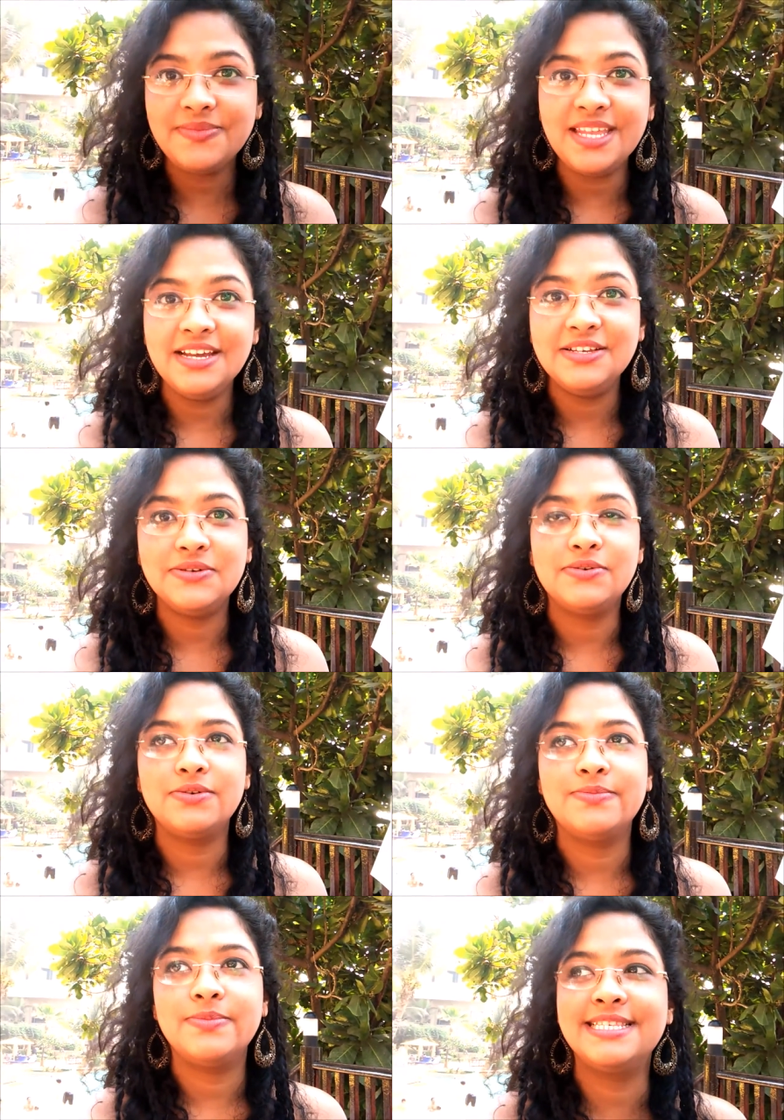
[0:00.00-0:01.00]
so
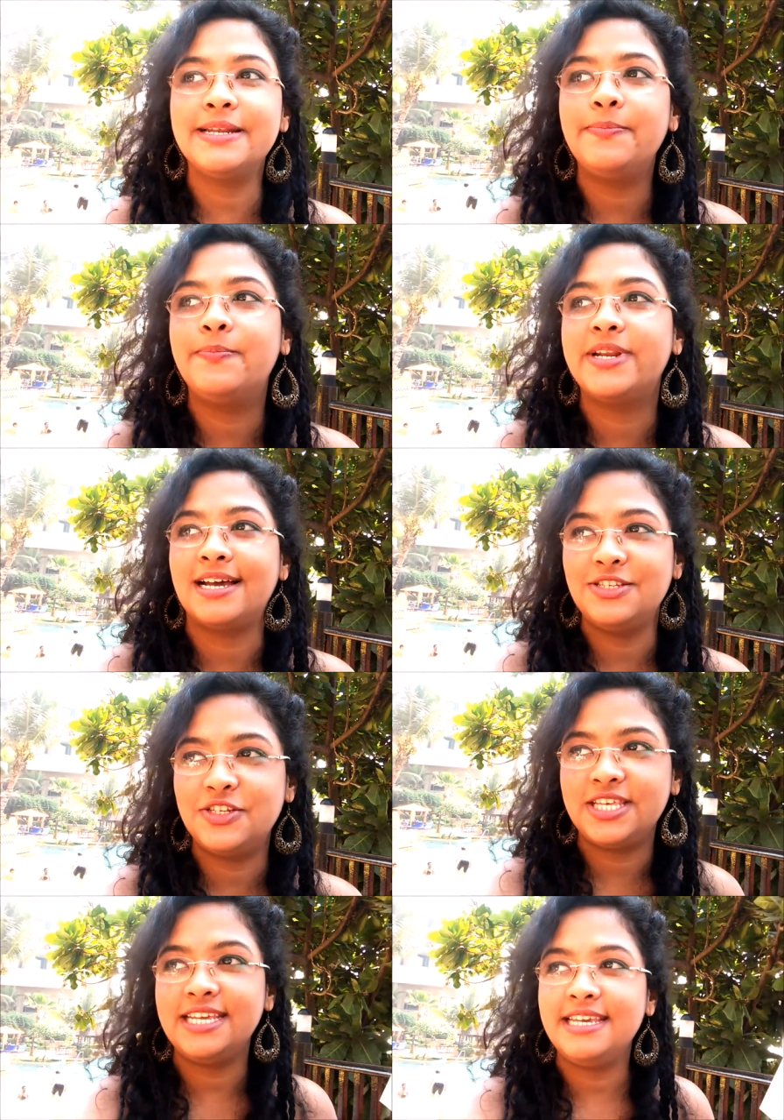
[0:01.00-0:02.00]
it's a brunch
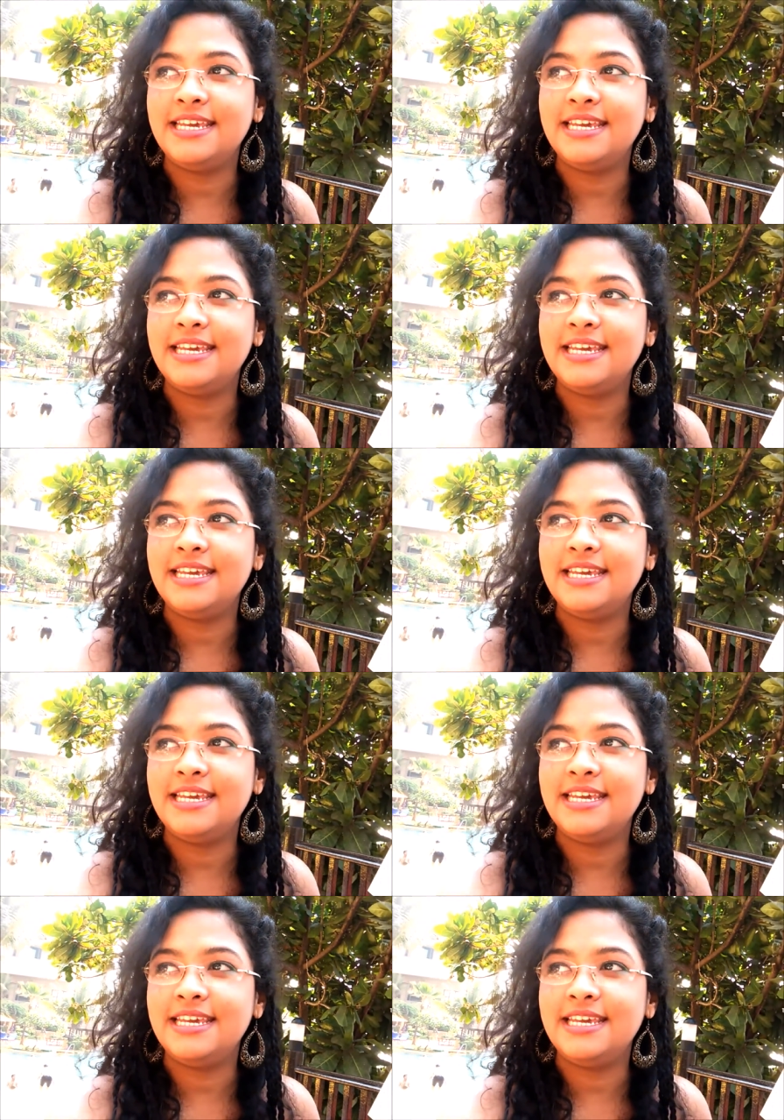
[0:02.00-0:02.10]
thingy,